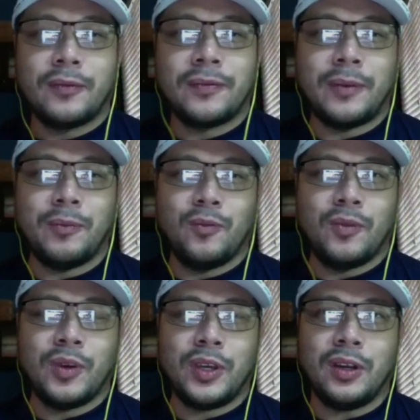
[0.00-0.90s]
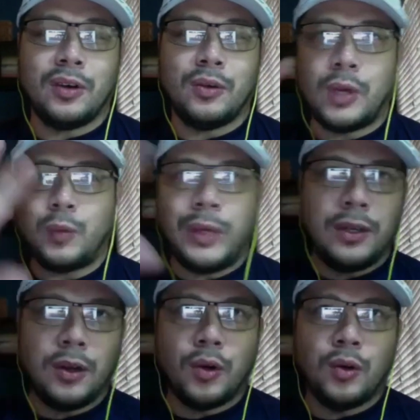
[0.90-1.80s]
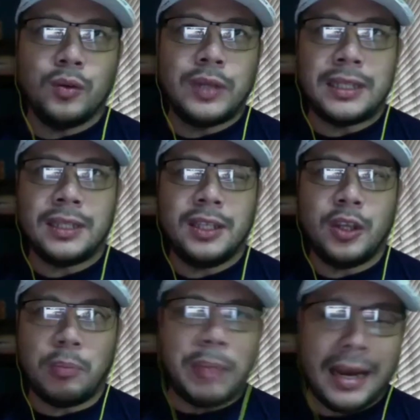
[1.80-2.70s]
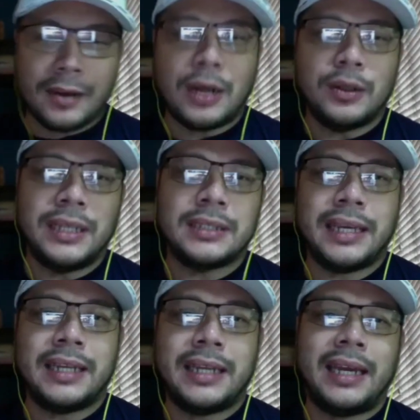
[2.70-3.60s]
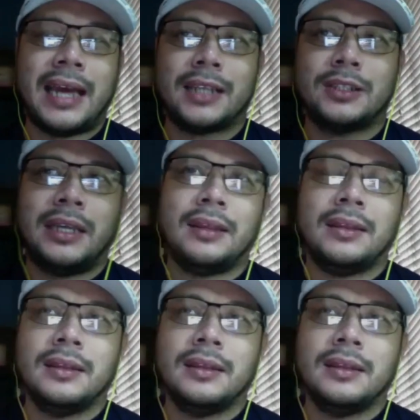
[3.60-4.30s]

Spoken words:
from what we know that your background is, and actually